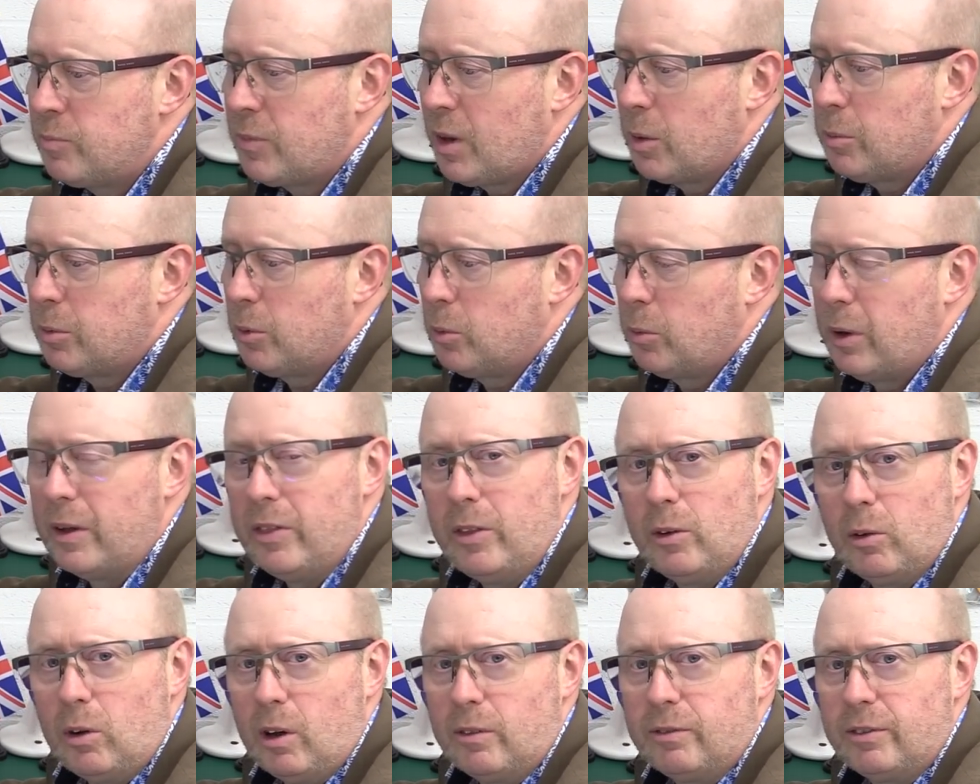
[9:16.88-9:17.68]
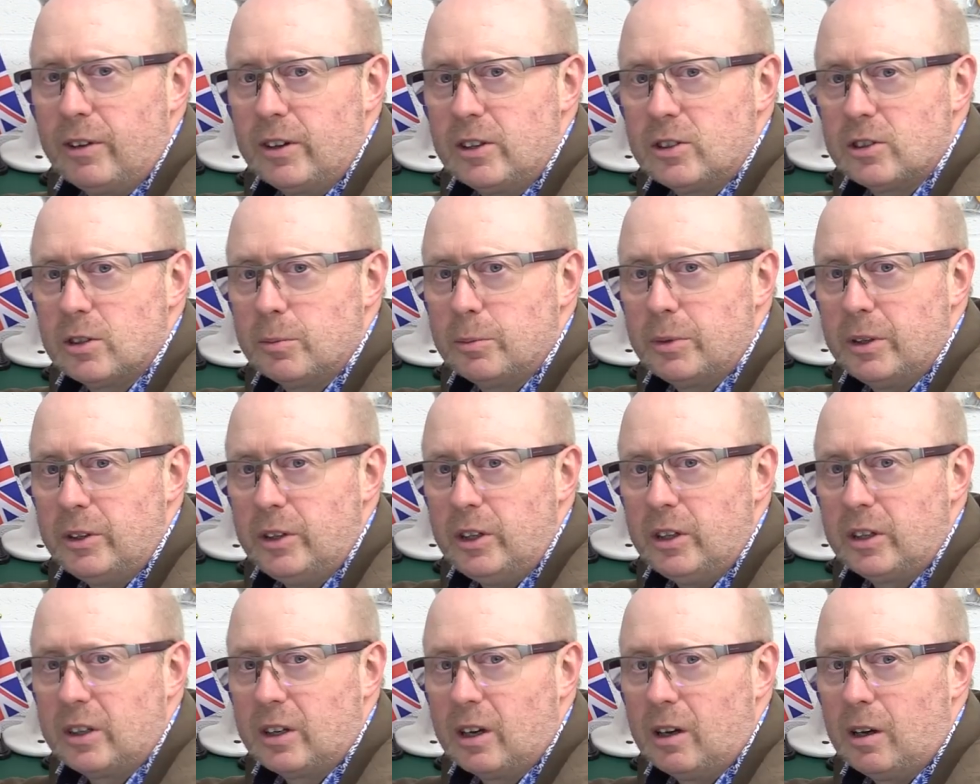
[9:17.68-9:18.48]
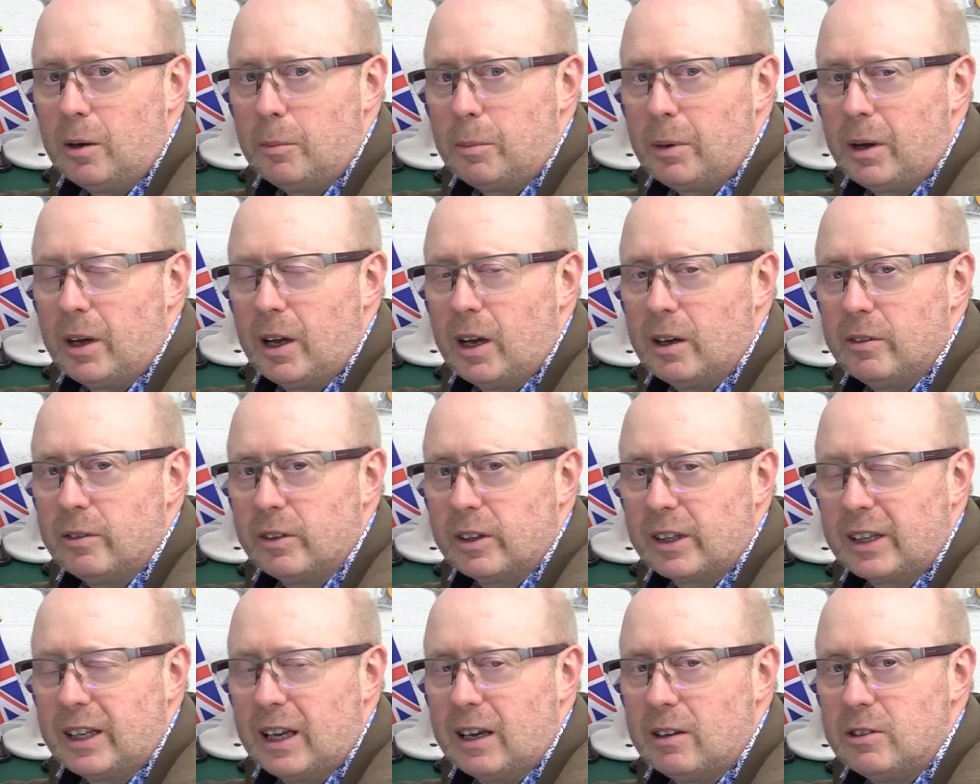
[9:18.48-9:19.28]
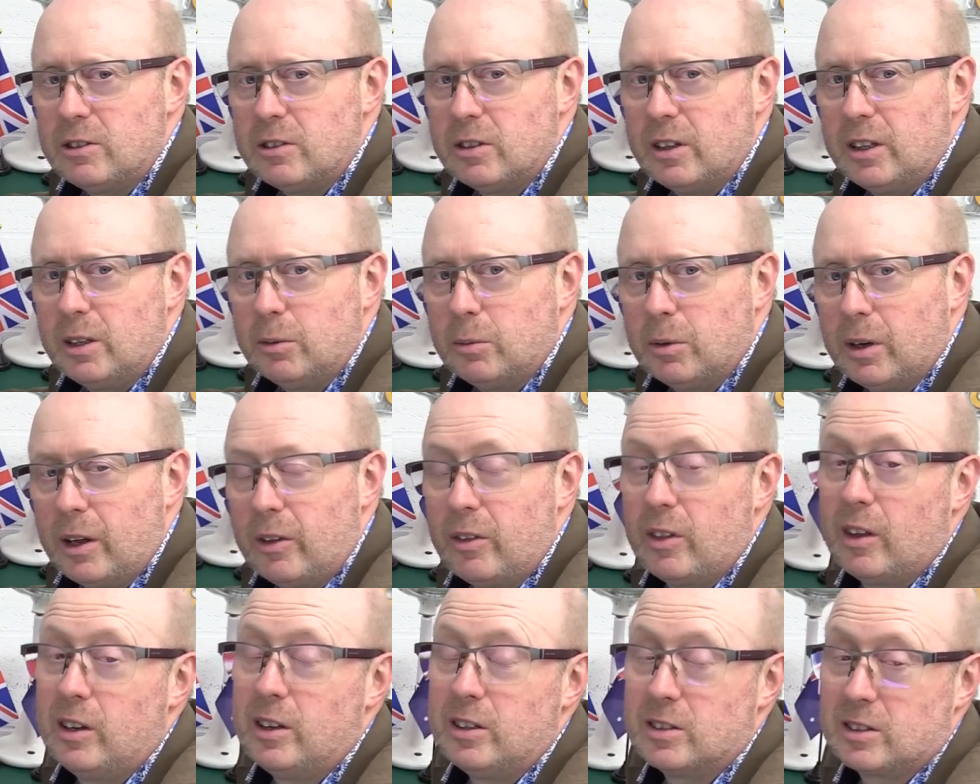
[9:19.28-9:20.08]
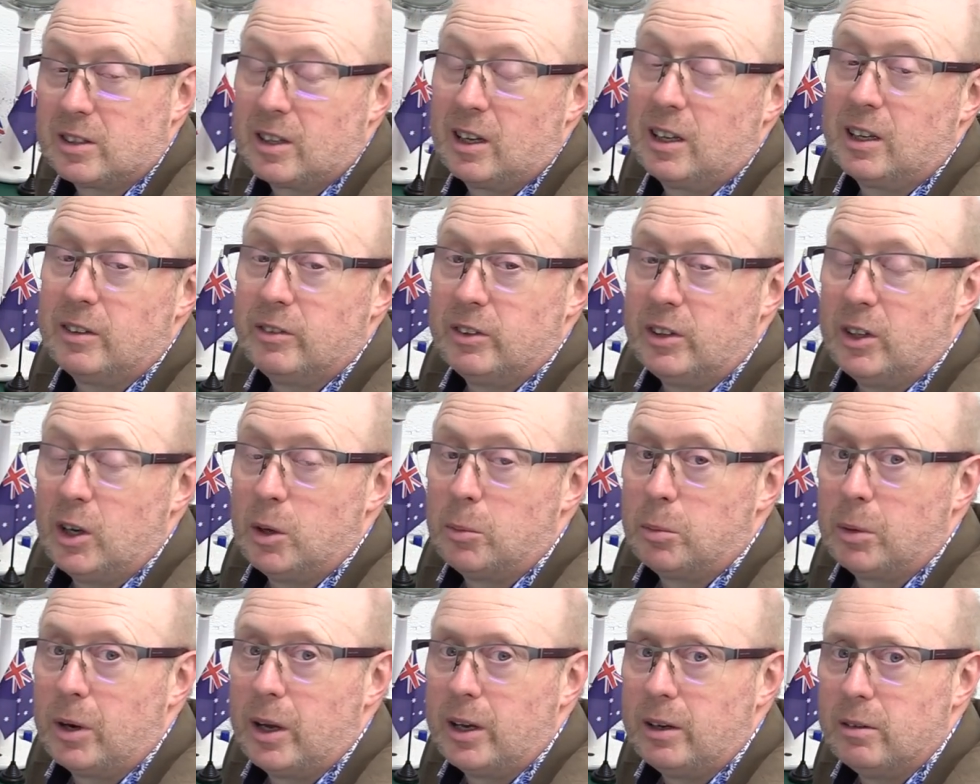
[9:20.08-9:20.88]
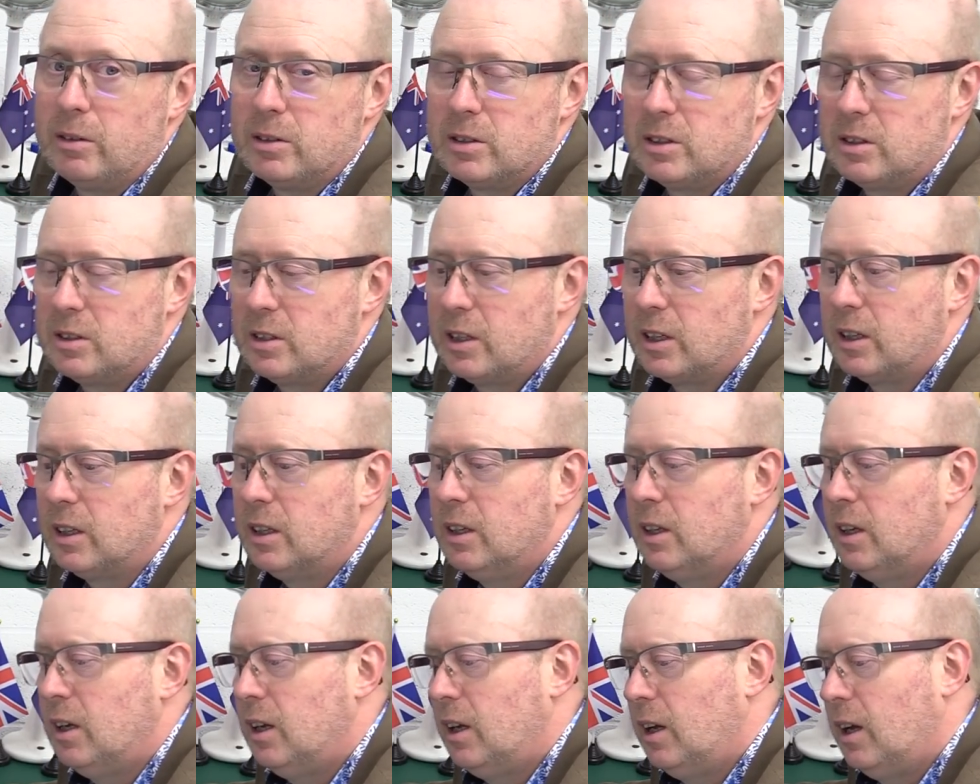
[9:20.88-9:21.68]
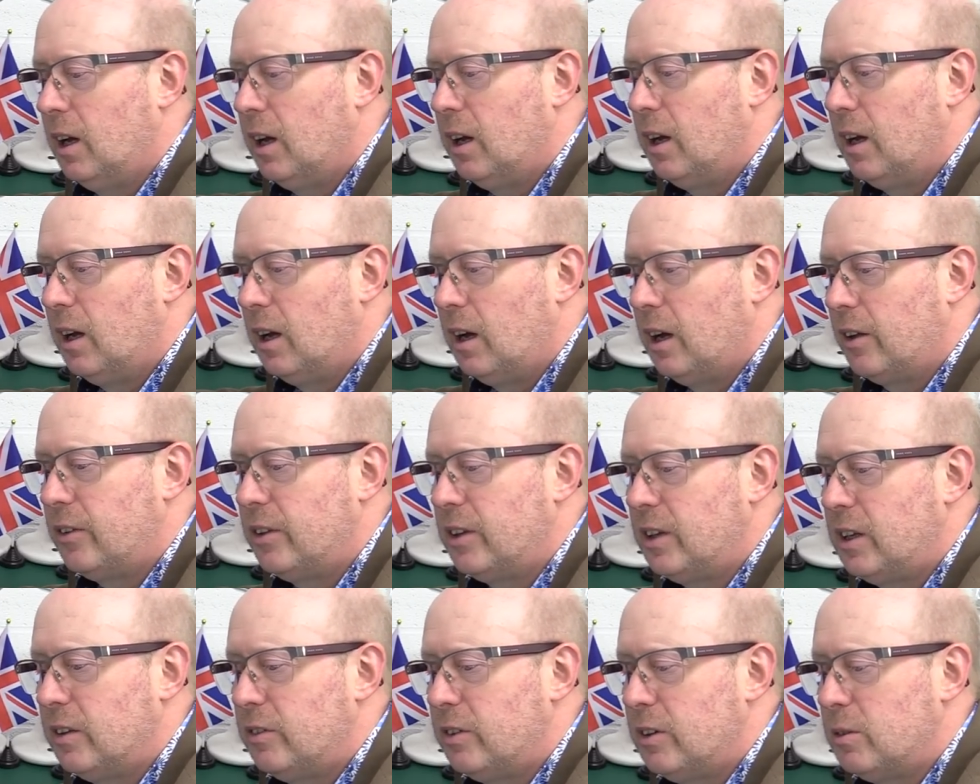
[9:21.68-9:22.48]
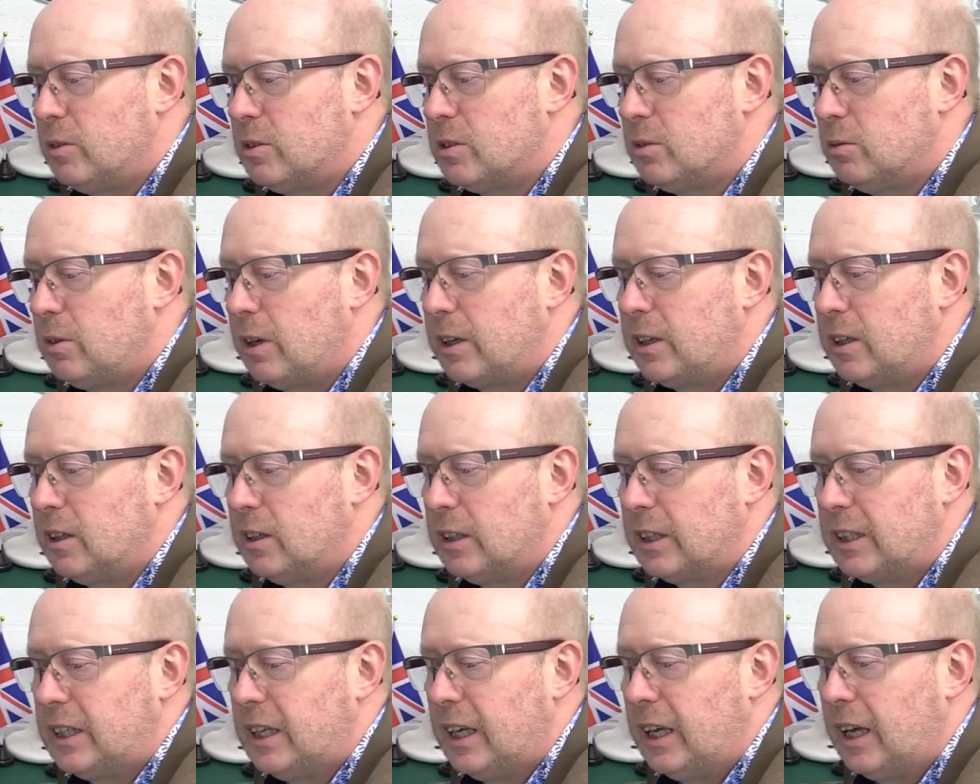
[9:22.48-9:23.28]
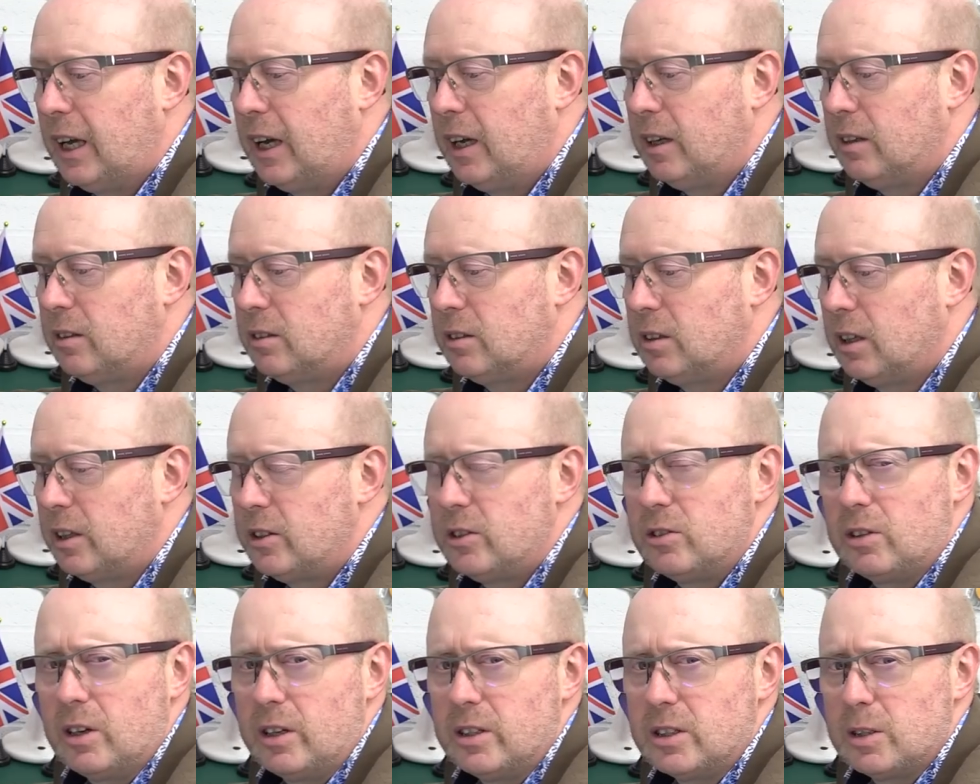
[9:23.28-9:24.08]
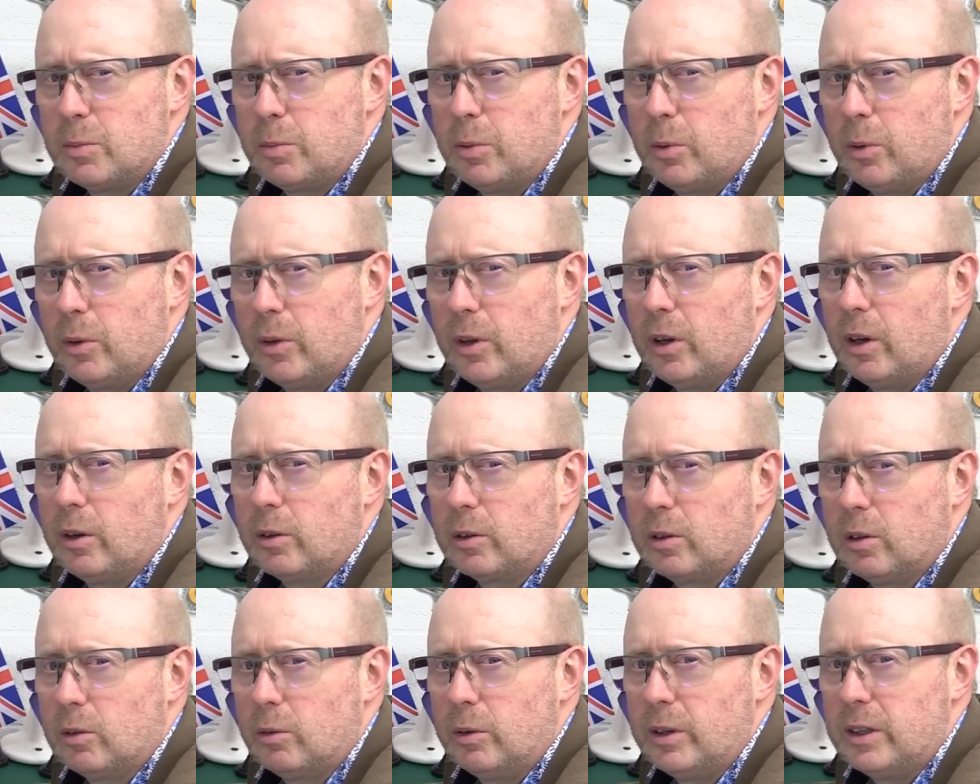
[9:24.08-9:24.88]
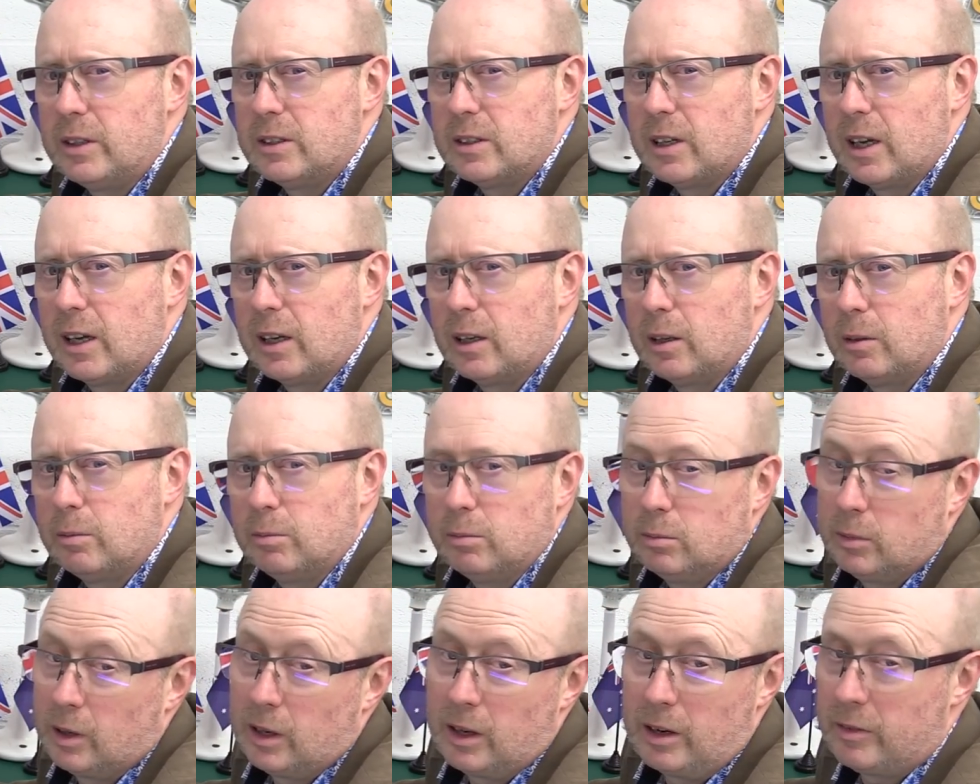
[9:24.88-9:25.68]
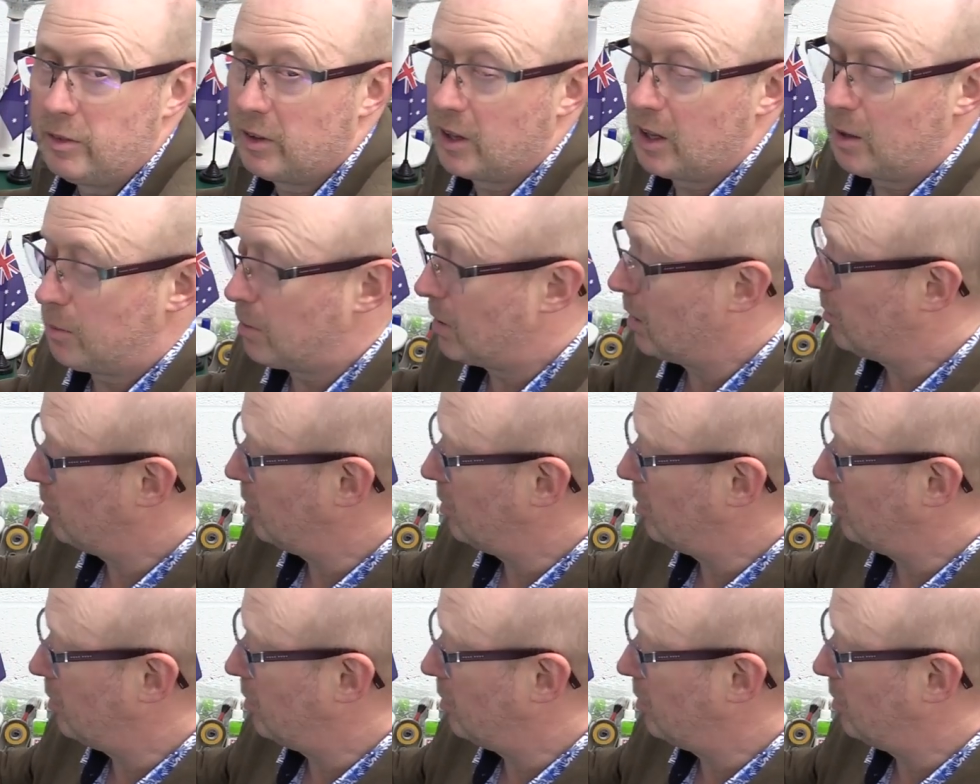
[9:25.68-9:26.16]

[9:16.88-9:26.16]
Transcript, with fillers: but when they're offering something that you can't buy over the counter anyway, then it's kind of a no brainer, isn't it? Uh, I think if it was a regular kit, I'd, I'd, try and support the local retailer wherever they may